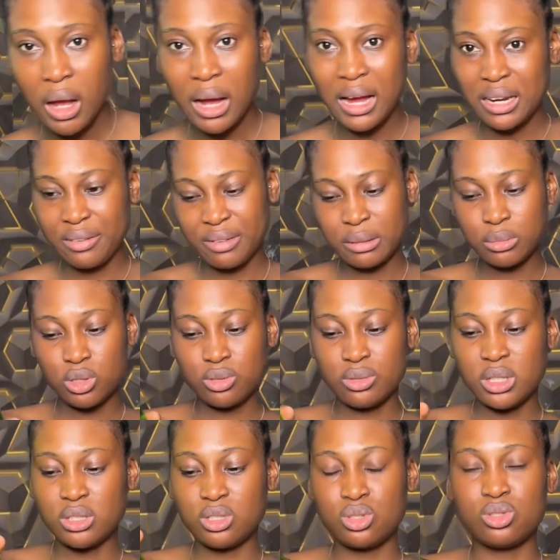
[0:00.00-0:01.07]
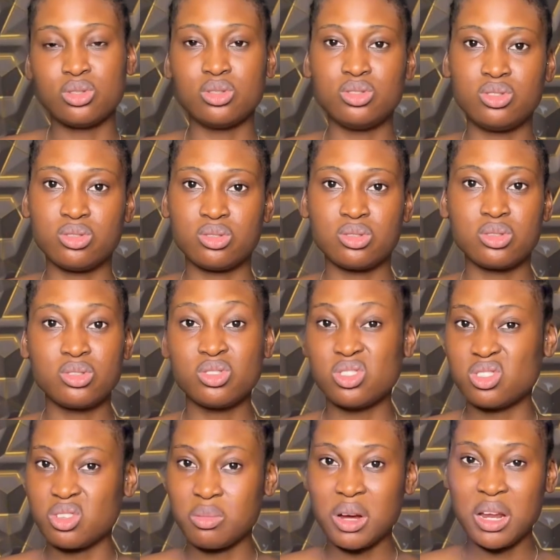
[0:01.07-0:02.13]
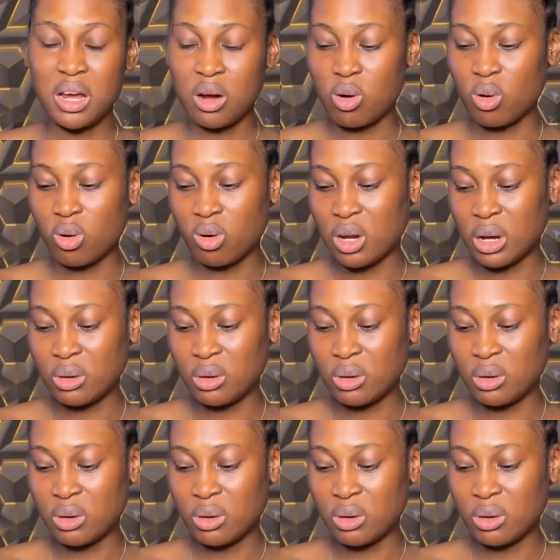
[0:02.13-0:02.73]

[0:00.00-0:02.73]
And if I'm to rate the soju is normal alcohol,